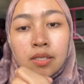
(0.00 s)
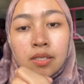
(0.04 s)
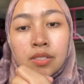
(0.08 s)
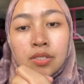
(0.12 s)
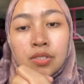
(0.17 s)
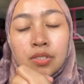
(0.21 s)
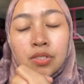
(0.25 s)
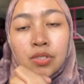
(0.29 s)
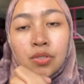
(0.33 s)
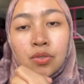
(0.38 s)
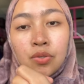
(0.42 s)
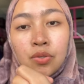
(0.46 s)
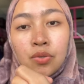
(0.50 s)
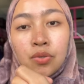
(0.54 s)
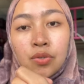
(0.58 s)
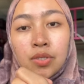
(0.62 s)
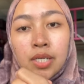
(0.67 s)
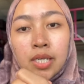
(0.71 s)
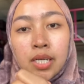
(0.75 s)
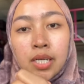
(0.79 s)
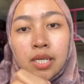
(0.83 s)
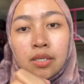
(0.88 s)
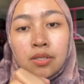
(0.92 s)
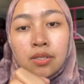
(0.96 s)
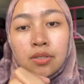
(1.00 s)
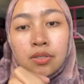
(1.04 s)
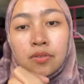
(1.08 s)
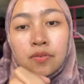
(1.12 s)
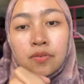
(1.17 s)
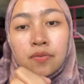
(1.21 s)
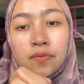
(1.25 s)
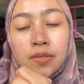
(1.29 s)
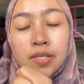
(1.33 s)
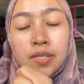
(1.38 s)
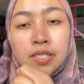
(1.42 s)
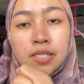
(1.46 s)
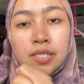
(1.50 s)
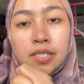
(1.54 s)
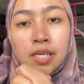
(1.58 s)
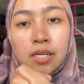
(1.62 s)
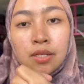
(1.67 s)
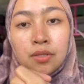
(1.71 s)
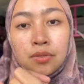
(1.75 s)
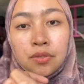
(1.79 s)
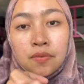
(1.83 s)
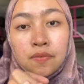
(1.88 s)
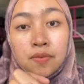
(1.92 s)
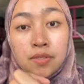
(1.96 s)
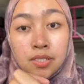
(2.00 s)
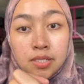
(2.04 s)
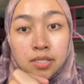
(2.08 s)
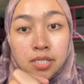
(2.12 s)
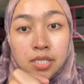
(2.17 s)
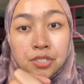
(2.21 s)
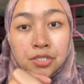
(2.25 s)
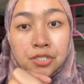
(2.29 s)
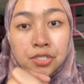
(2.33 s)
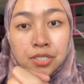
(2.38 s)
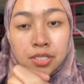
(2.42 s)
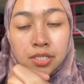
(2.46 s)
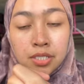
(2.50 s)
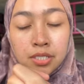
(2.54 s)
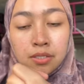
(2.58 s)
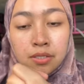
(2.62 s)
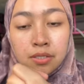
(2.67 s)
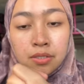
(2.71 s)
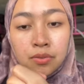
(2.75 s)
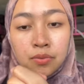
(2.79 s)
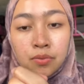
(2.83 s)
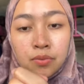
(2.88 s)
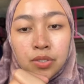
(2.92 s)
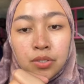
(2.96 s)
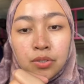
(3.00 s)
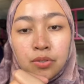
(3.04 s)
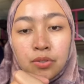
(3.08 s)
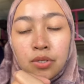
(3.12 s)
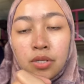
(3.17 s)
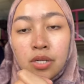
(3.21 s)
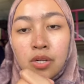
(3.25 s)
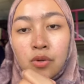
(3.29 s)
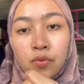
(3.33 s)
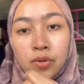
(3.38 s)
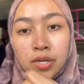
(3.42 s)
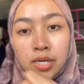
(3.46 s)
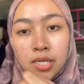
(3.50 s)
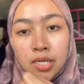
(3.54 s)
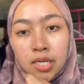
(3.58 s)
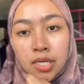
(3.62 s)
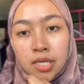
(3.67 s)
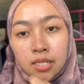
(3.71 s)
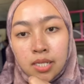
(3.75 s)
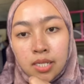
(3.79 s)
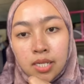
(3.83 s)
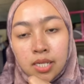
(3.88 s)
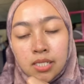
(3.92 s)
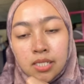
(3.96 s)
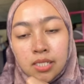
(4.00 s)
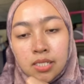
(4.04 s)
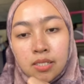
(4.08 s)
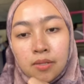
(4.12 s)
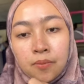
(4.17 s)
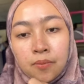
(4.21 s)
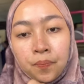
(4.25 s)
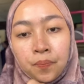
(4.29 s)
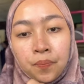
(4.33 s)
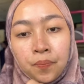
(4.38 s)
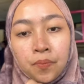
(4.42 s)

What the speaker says: so that your face can look very natural when you're only wearing this.